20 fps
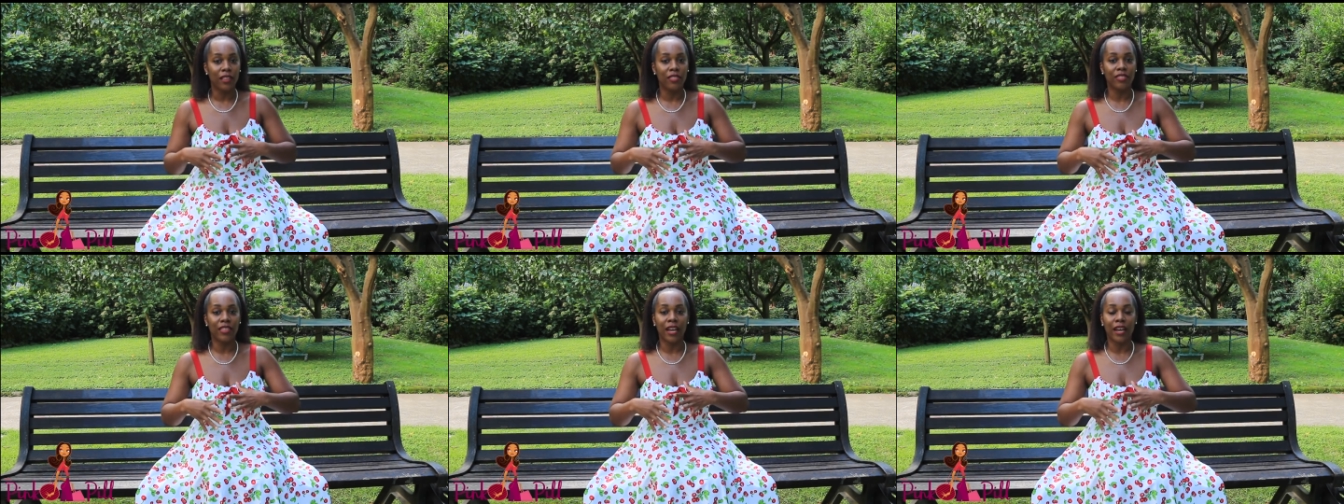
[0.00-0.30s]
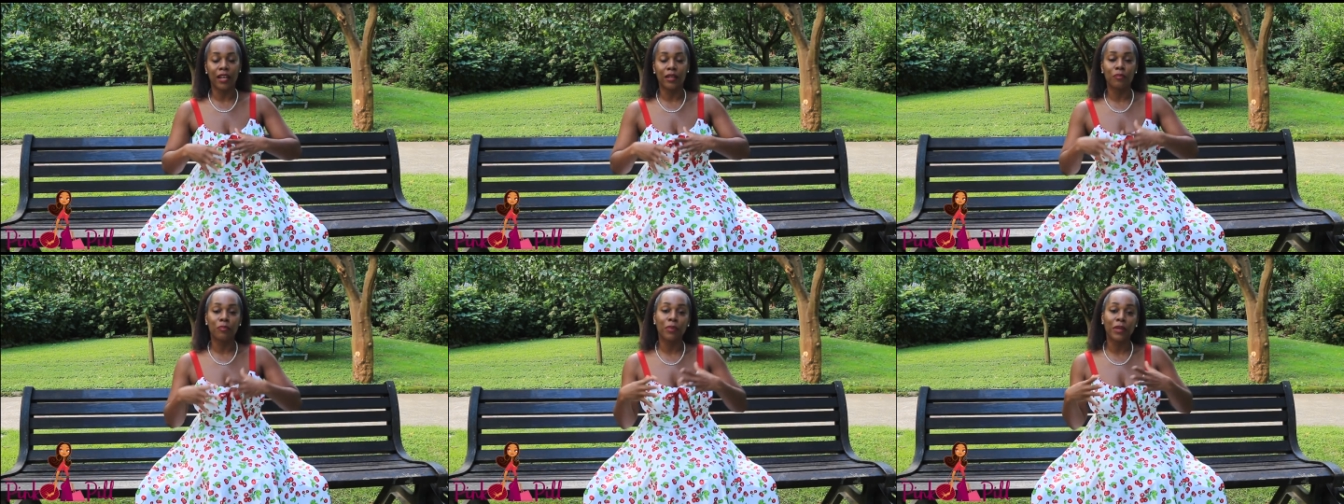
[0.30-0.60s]

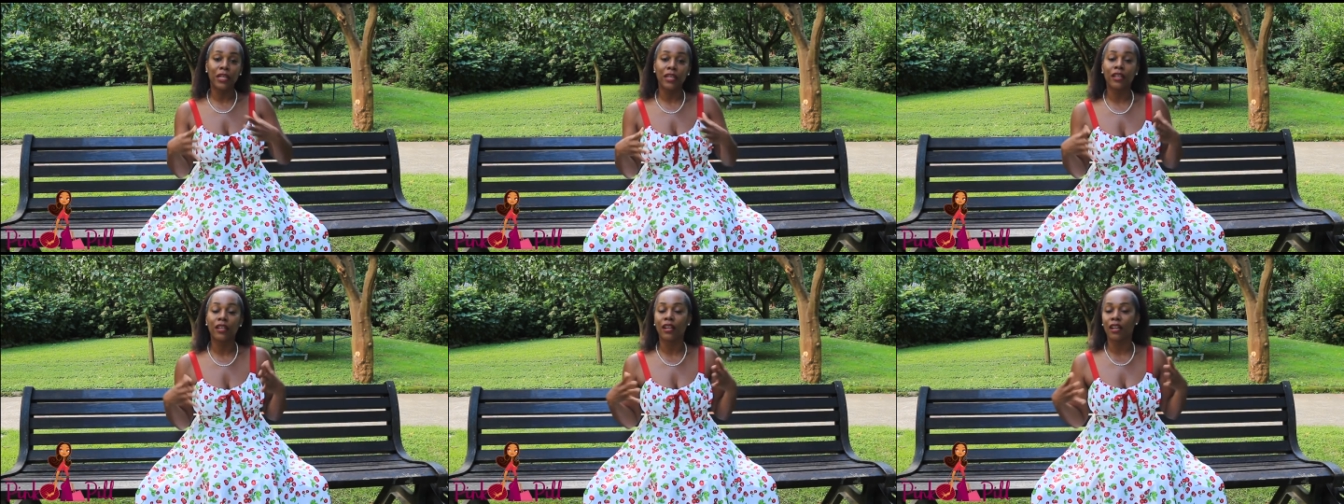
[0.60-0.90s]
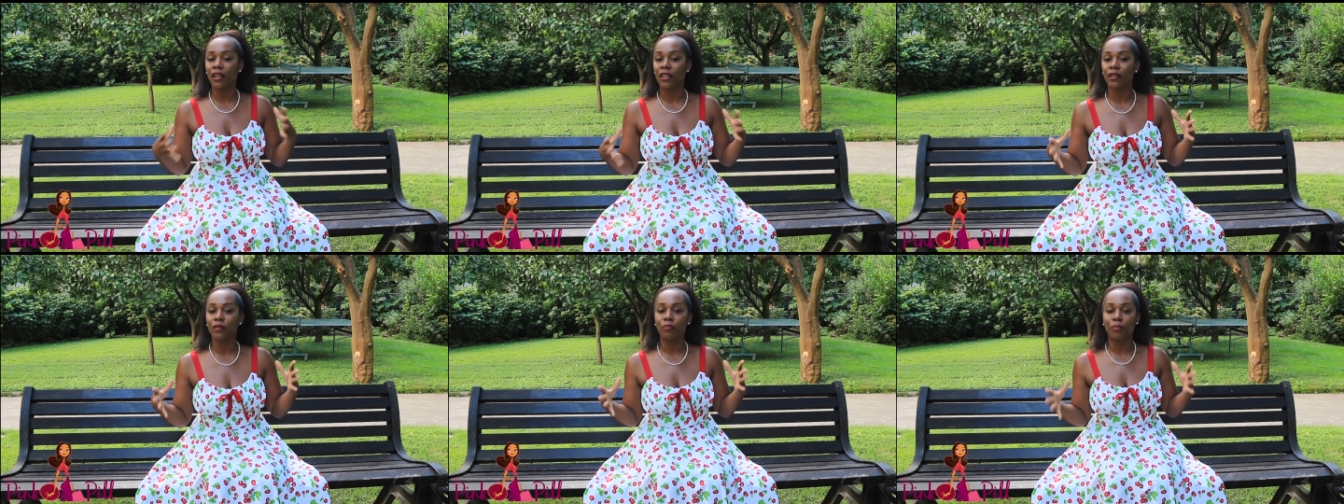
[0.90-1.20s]
that being
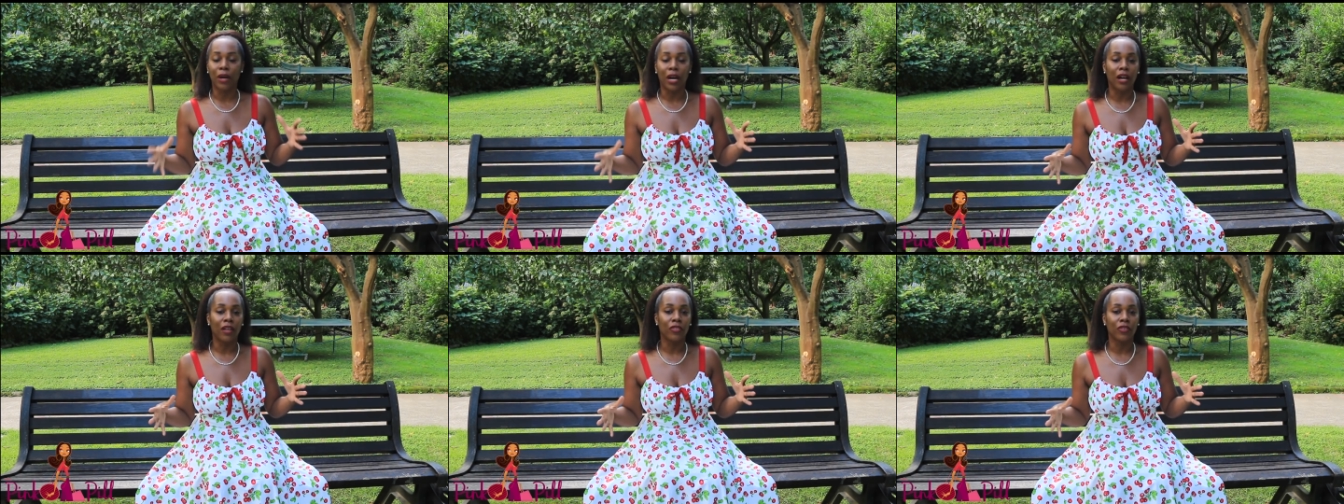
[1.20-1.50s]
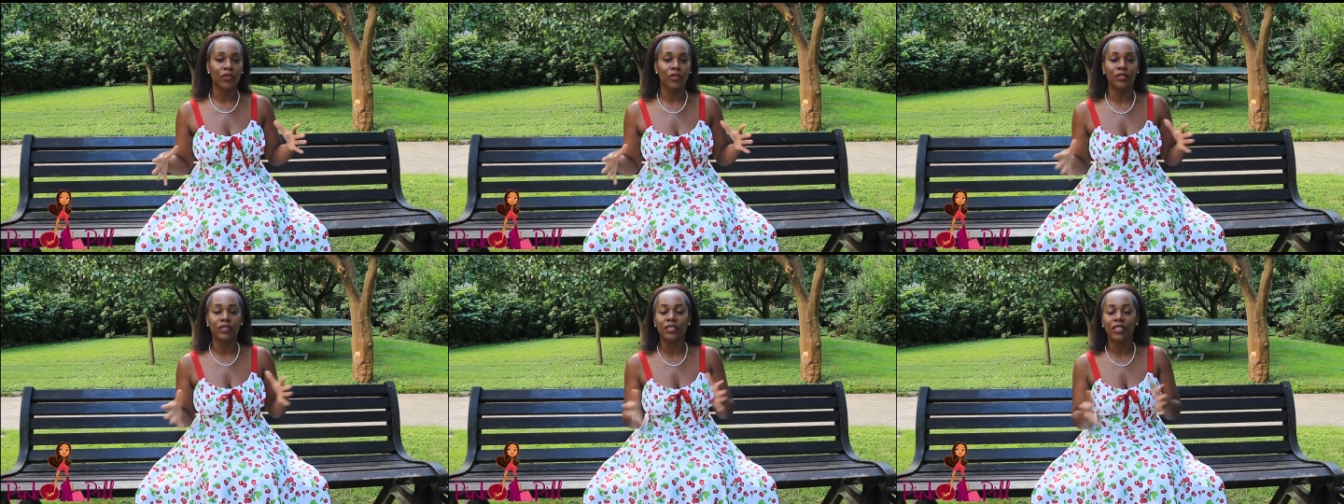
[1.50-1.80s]

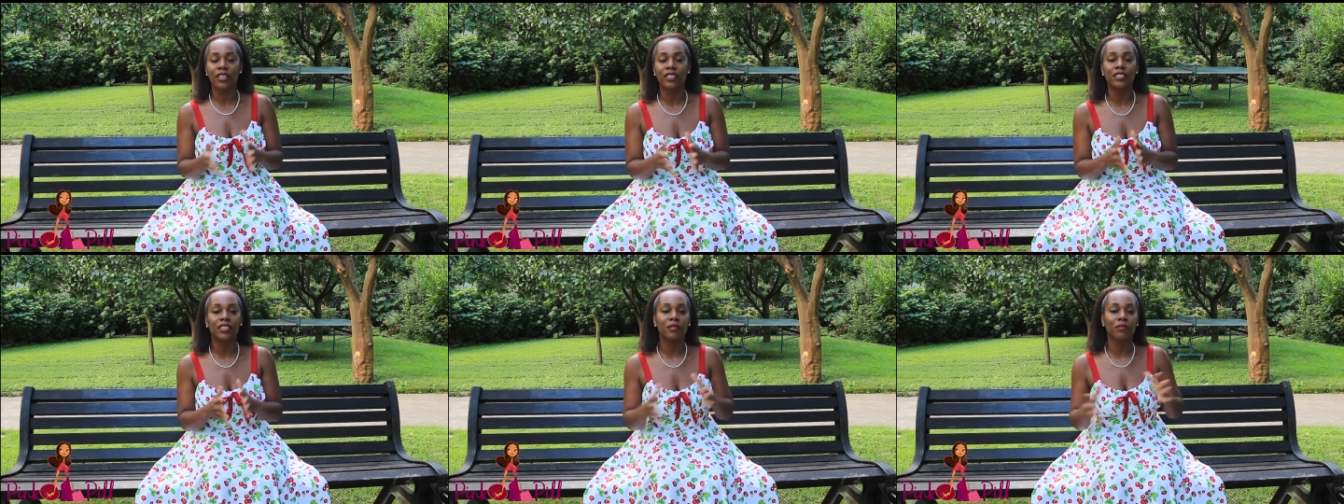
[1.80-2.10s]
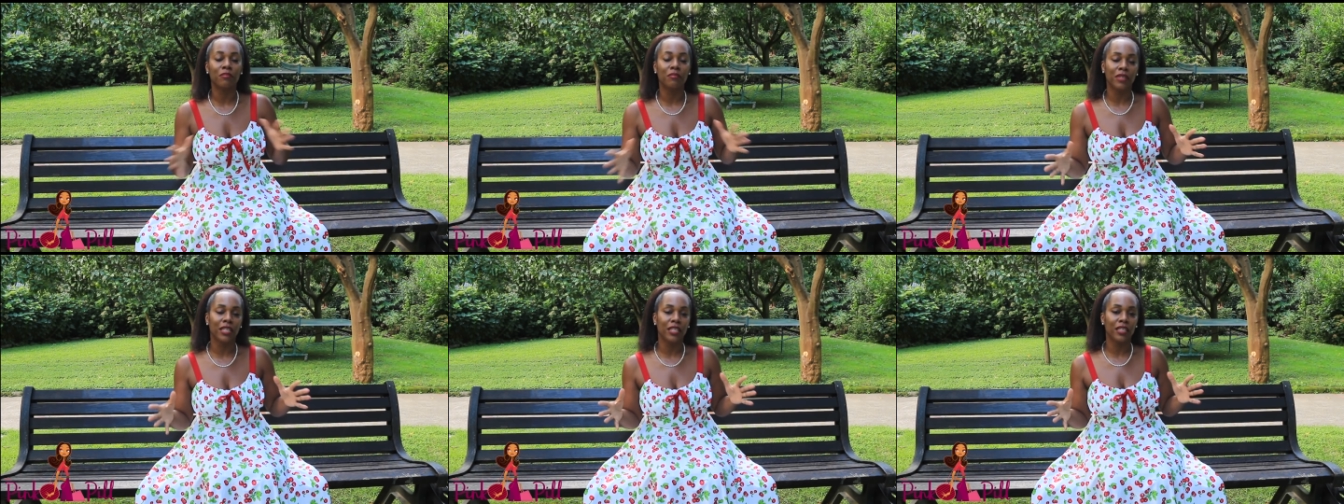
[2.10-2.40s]
unbothered
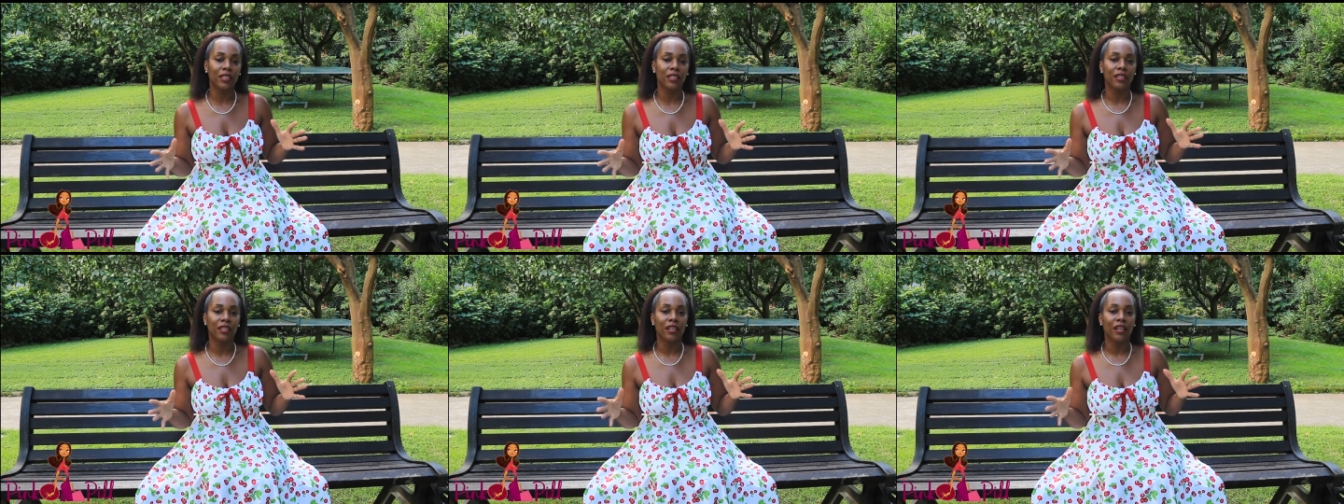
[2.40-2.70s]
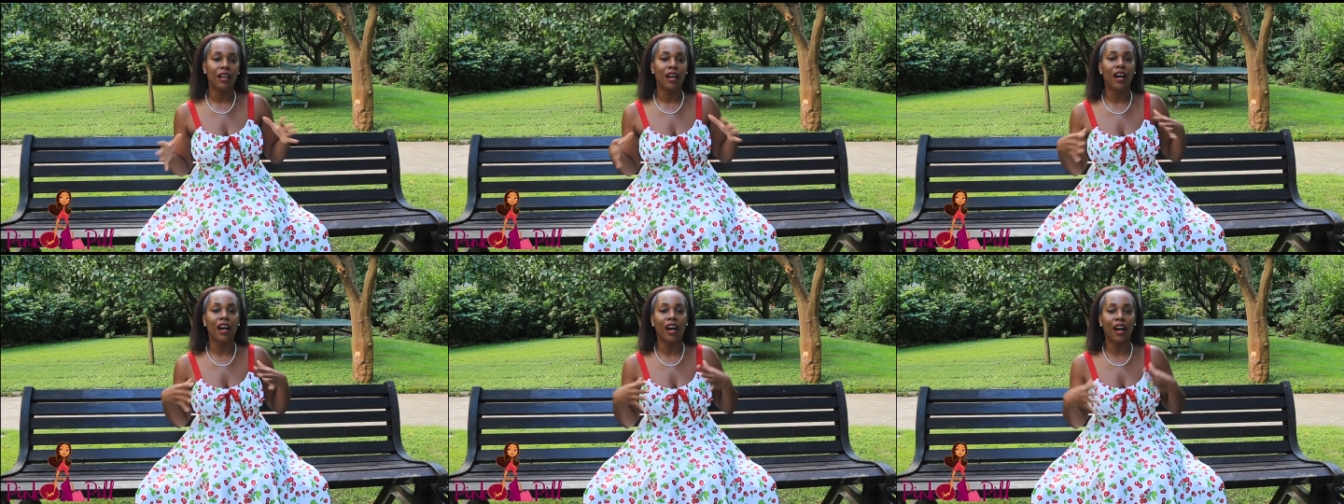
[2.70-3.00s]
doesn't mean
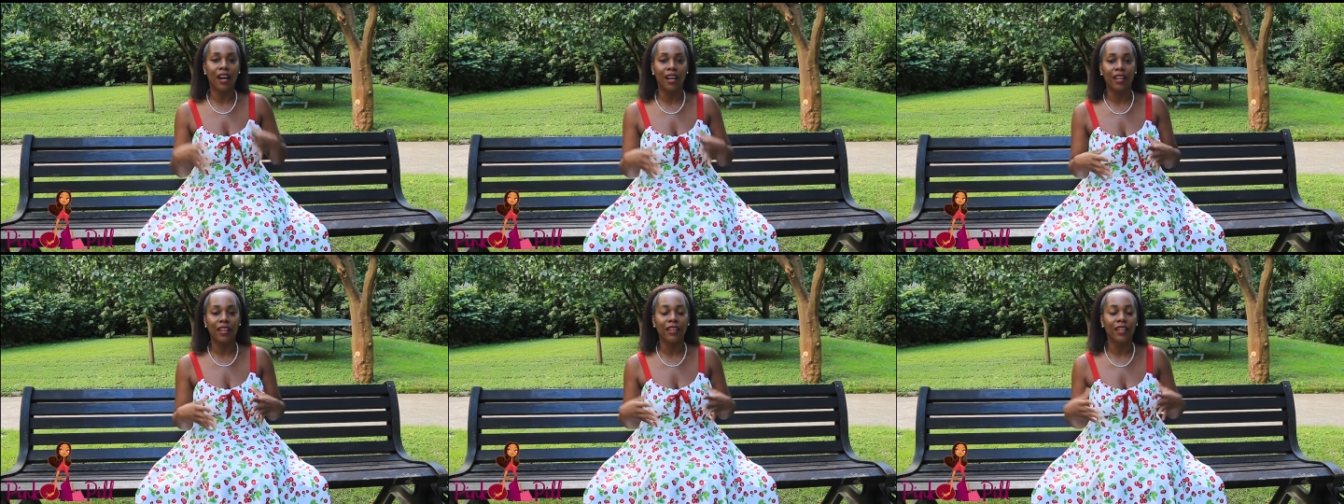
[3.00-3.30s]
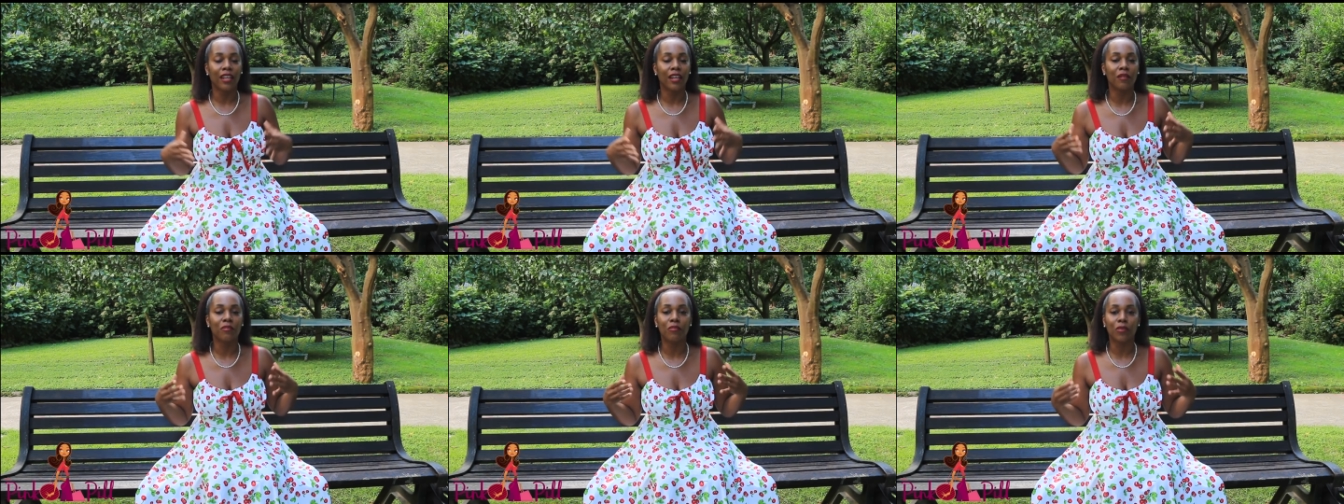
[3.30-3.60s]

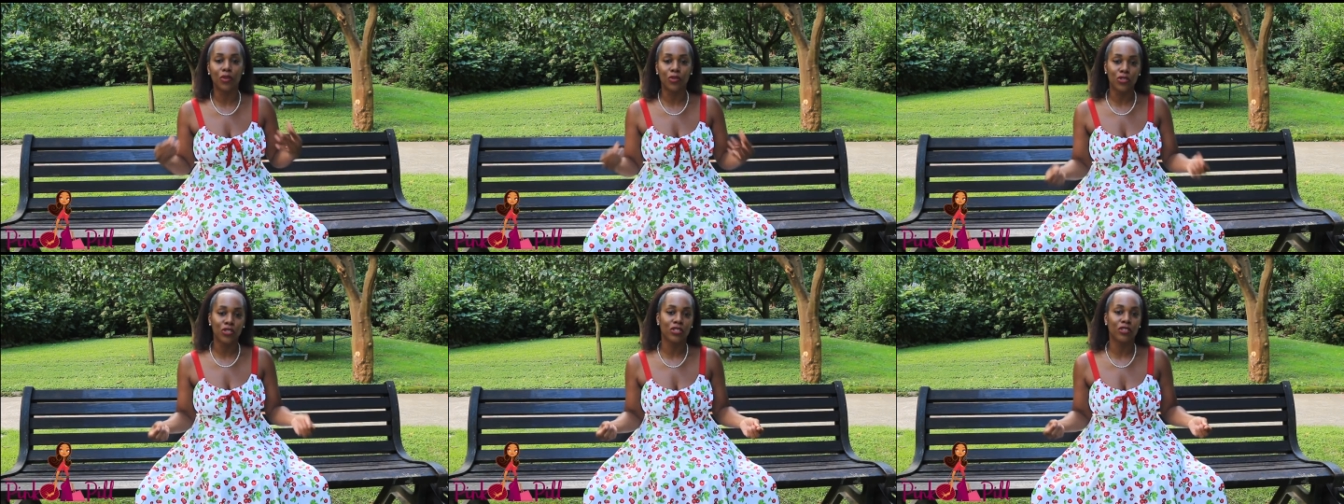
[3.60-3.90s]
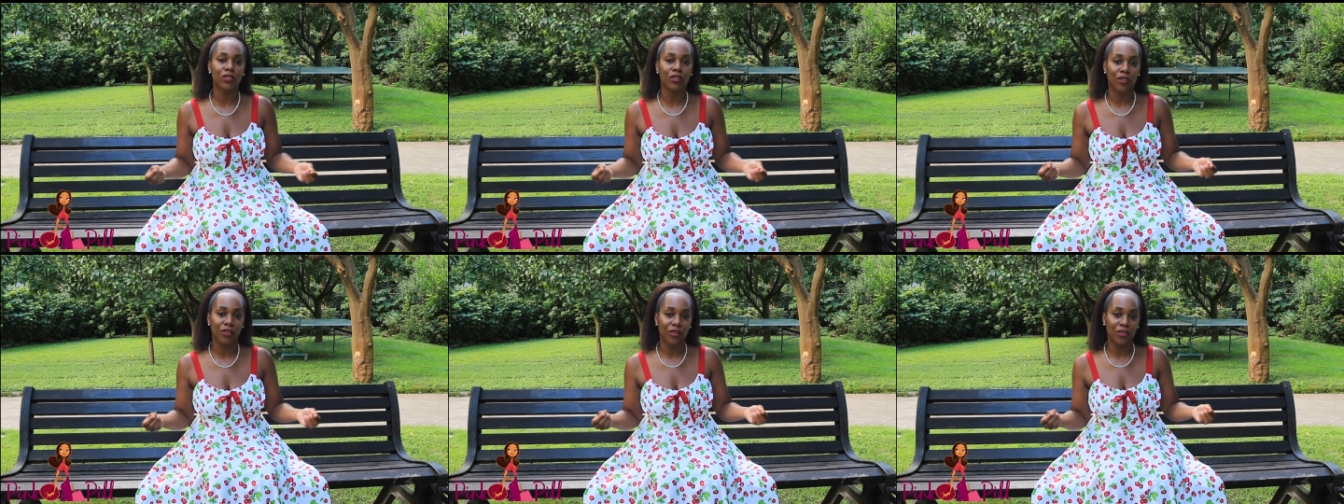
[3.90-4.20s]

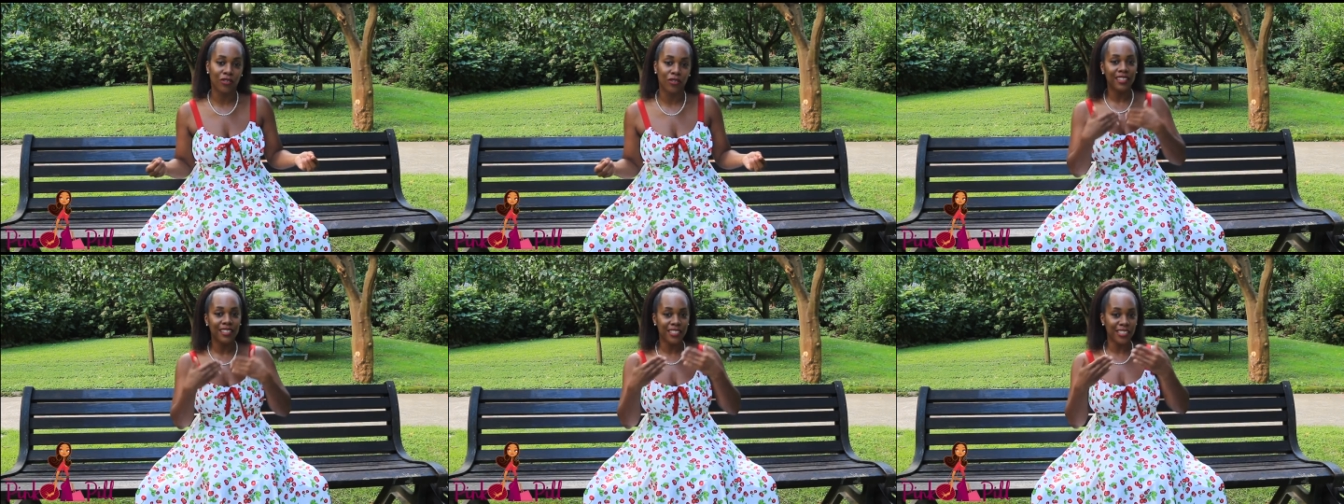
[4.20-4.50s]
unemotional.